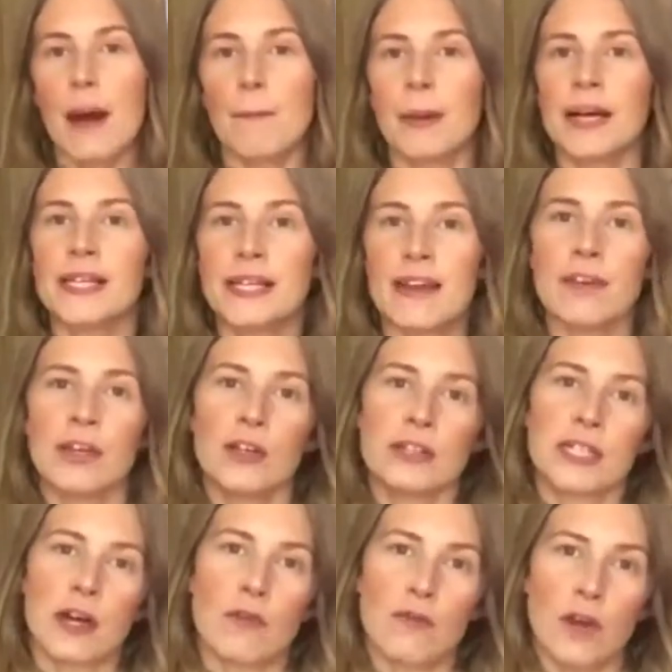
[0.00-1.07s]
By giving
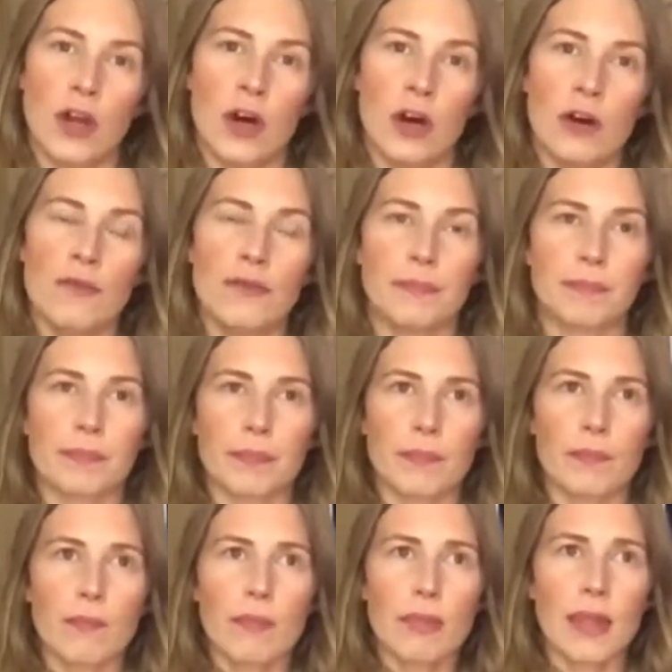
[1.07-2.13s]
yourself love
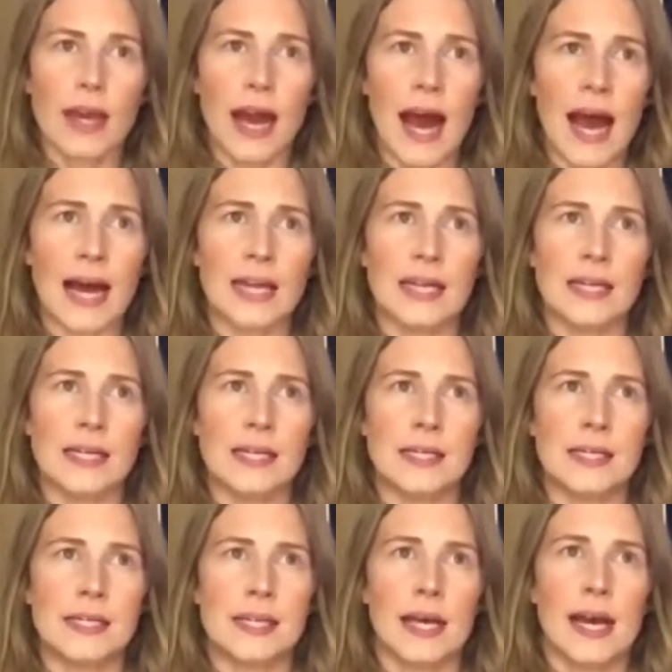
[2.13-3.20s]

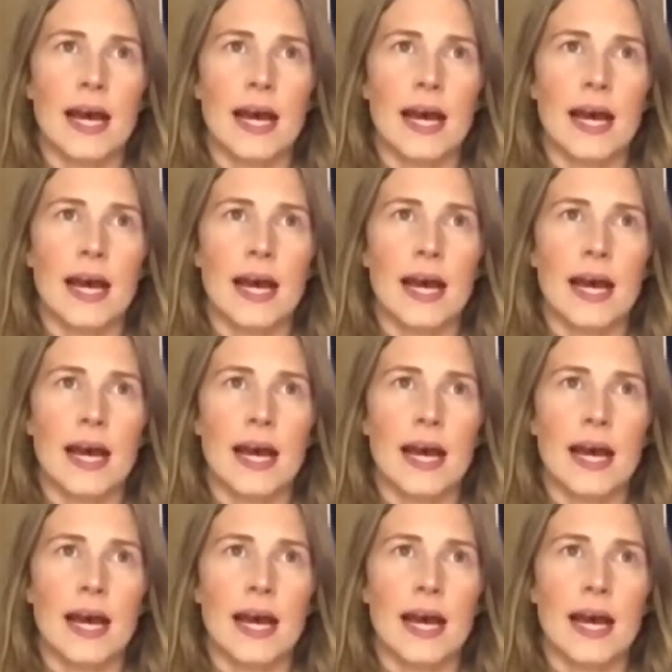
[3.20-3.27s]
and